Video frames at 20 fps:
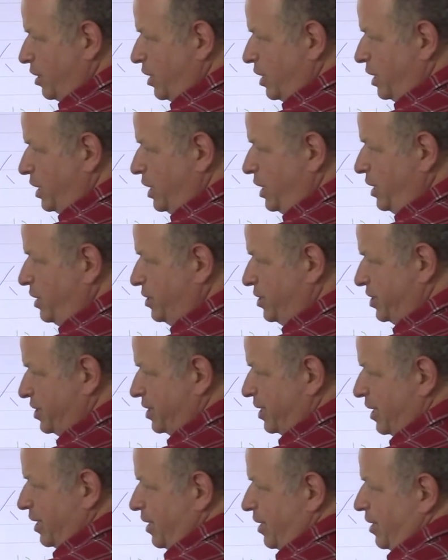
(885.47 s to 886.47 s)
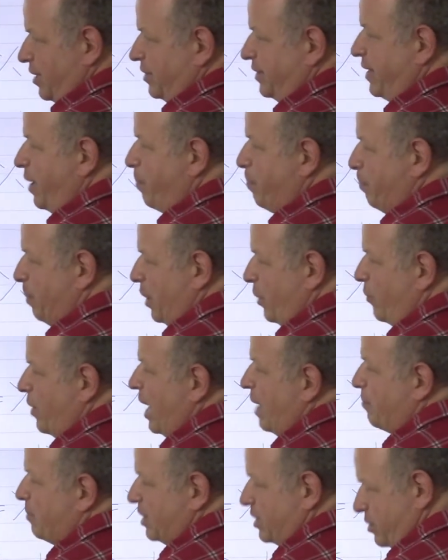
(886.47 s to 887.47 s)
is the
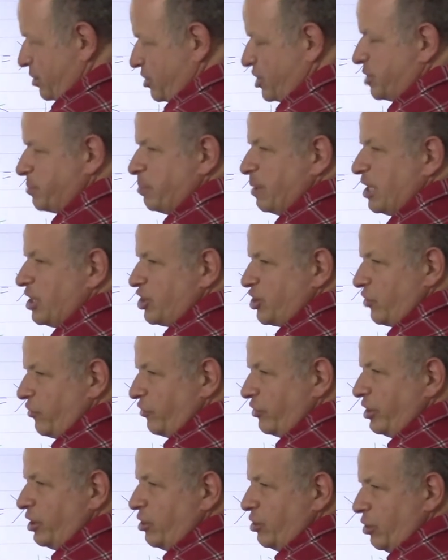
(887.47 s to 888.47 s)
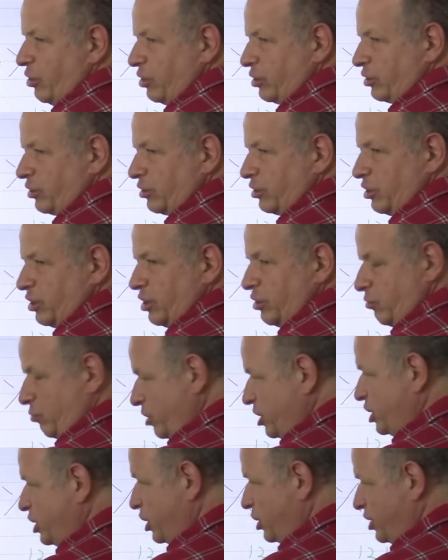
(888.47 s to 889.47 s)
parameter space of the knot,
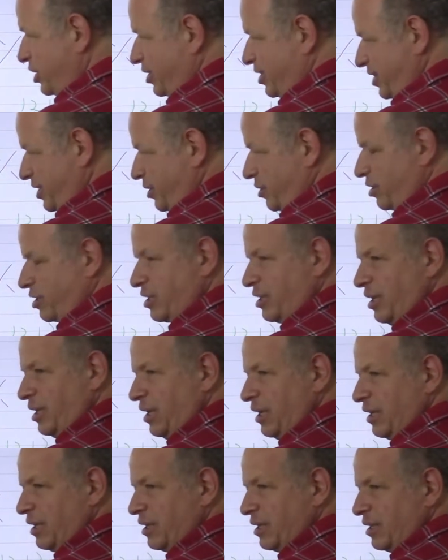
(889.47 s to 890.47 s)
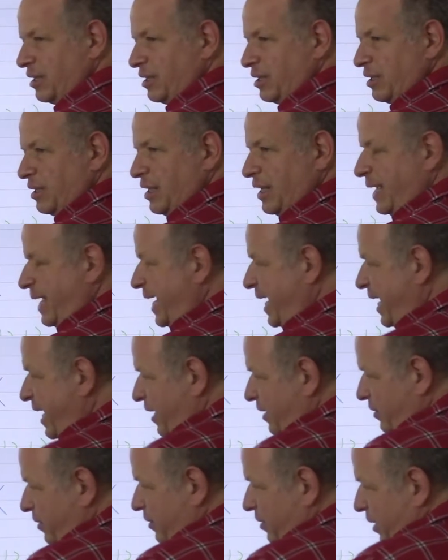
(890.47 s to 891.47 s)
which is a circle,
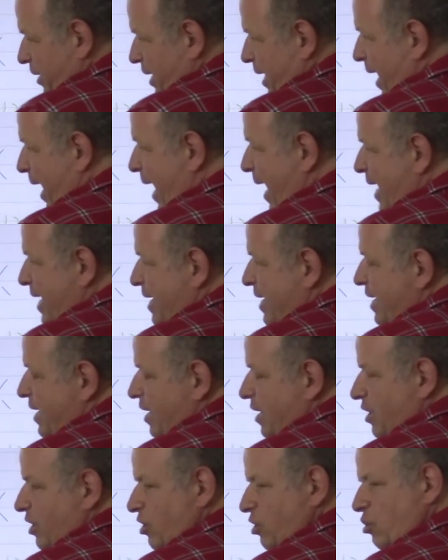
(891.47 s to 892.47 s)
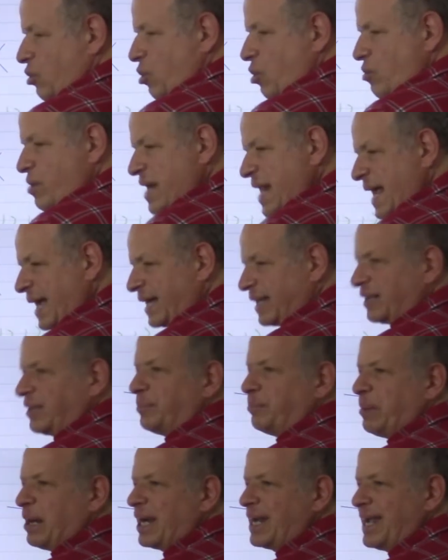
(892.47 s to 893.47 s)
and I
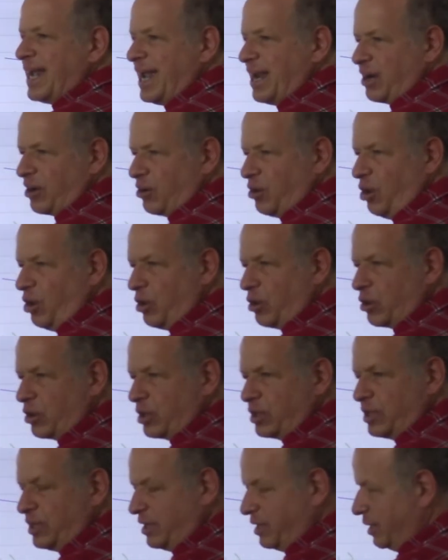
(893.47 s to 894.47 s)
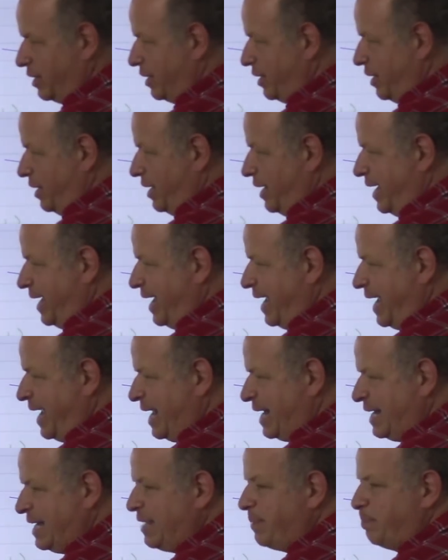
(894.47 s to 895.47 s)
connect by a chord
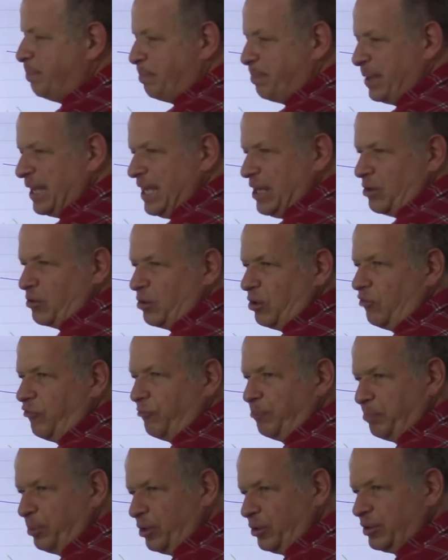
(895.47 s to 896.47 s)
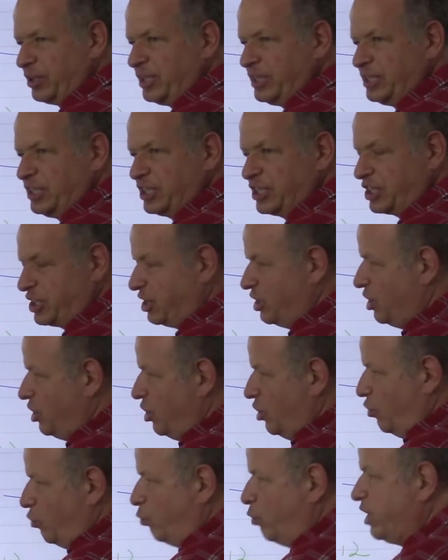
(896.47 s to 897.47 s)
any pair of points
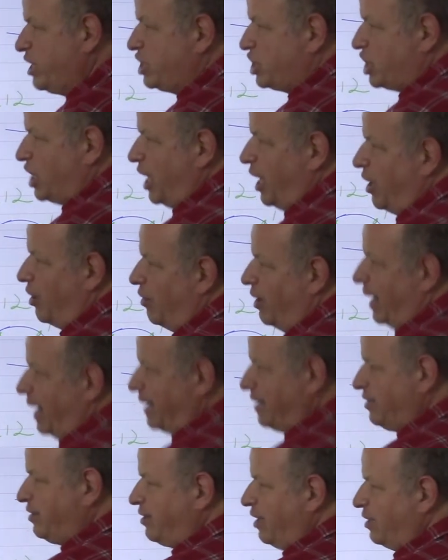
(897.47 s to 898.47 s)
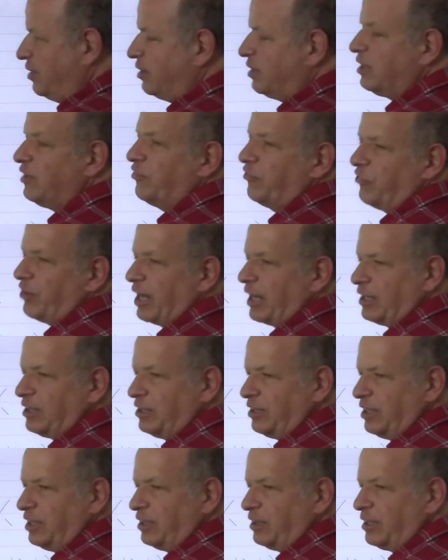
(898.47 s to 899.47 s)
which are
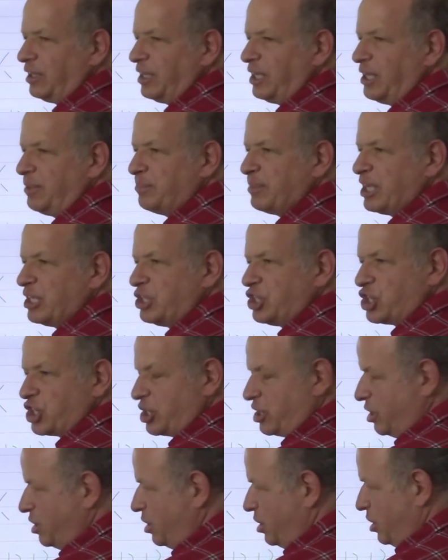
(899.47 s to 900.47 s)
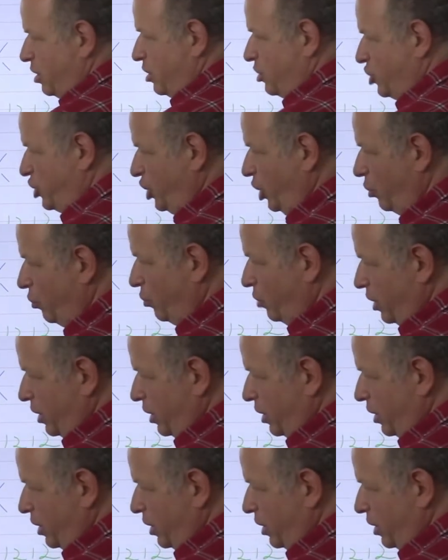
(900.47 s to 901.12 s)
identified in the image. So